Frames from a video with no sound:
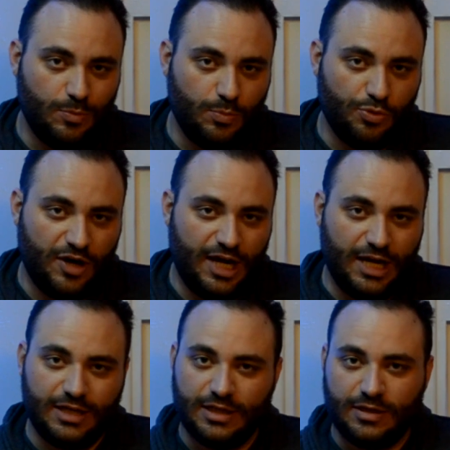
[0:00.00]

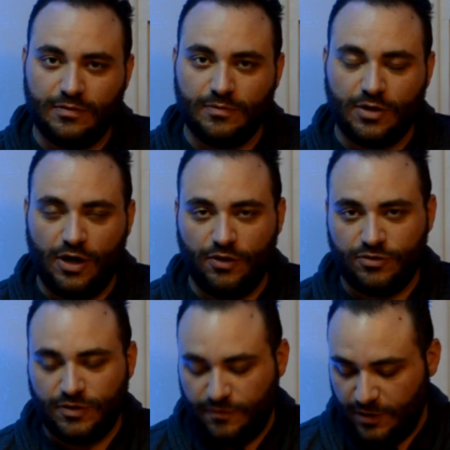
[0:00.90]
brand and colors
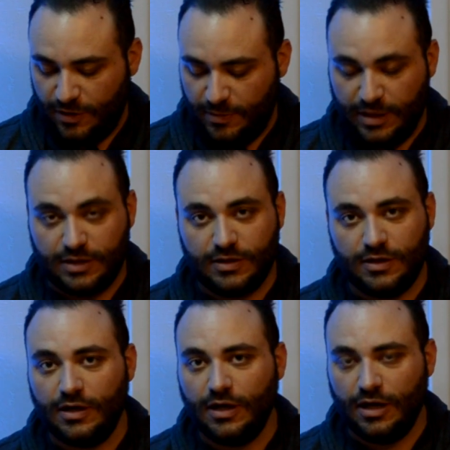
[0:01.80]
of filament
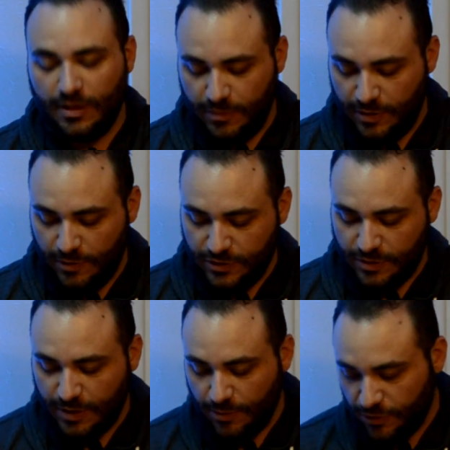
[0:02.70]
in most of
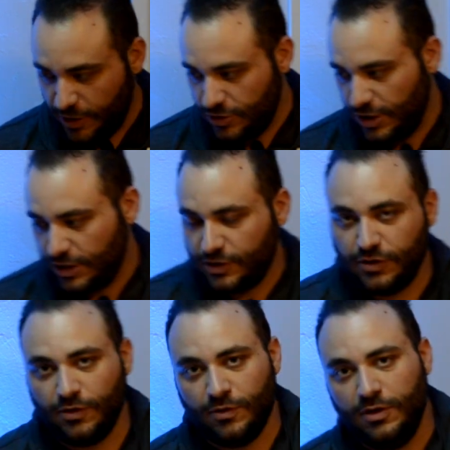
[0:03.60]
my projects,
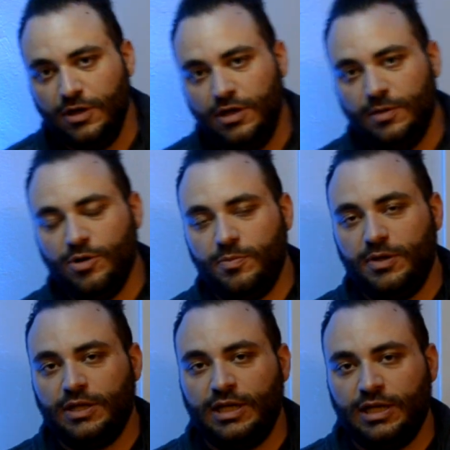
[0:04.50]
so
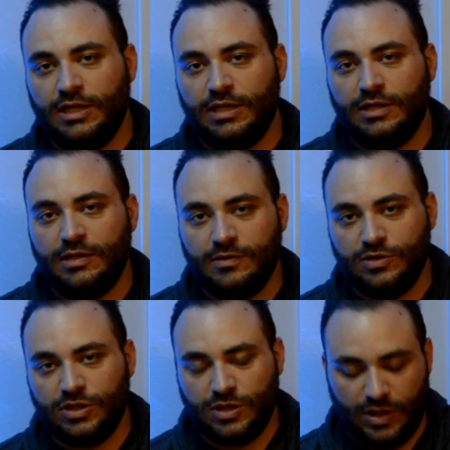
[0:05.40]
hoping that I can
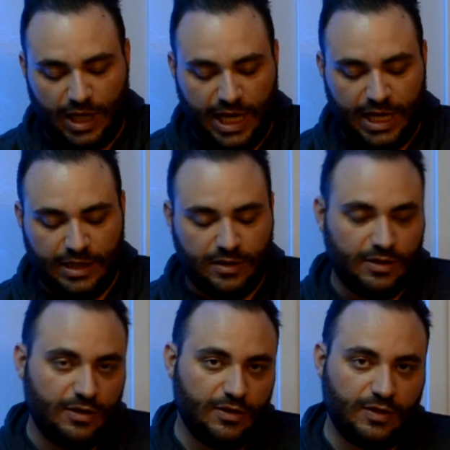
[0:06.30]
just add
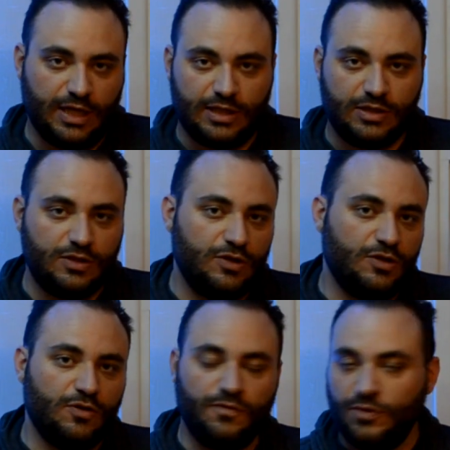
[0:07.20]
the last,
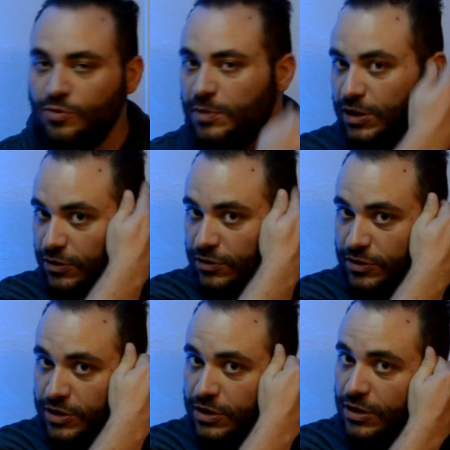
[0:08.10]
few
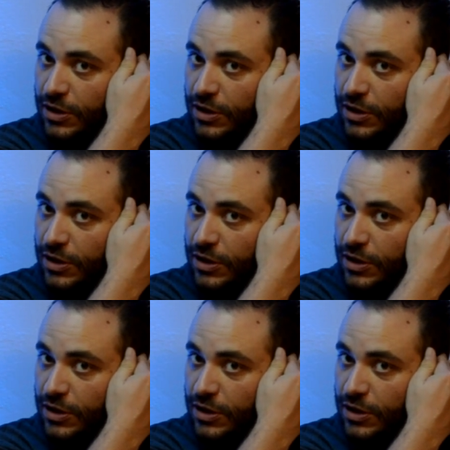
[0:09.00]
meters